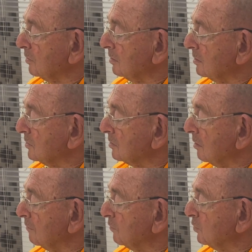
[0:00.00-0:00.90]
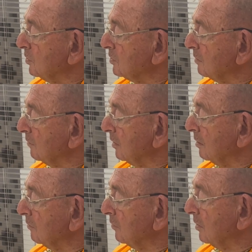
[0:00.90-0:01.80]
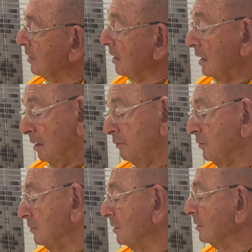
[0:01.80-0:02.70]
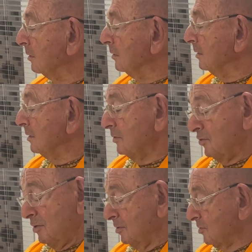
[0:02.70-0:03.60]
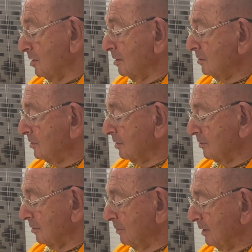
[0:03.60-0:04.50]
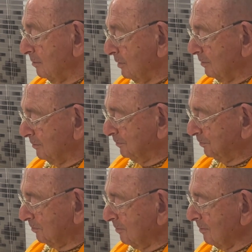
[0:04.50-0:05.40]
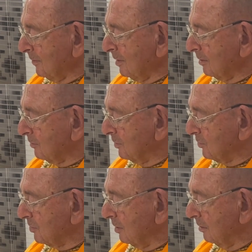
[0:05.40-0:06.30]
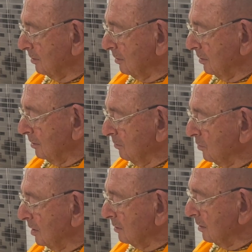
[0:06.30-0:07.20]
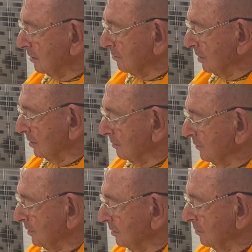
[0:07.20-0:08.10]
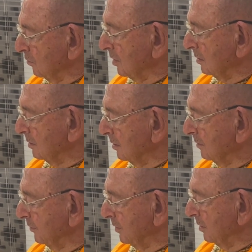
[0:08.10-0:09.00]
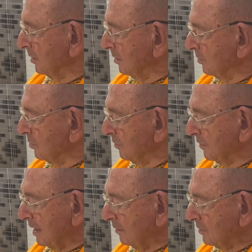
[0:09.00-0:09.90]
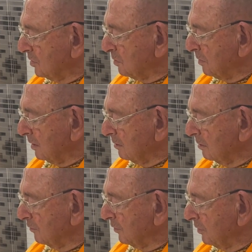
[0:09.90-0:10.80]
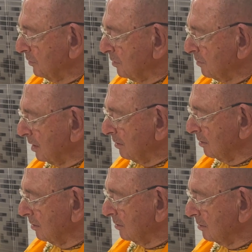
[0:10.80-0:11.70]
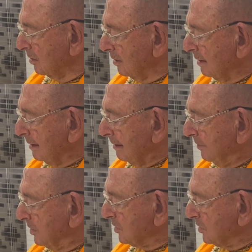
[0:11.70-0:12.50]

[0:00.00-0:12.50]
these soft words of love. After all, she is not Satyabhama. Krishna, well done, Madhavi, well done. You have now dispelled the fear in my heart. This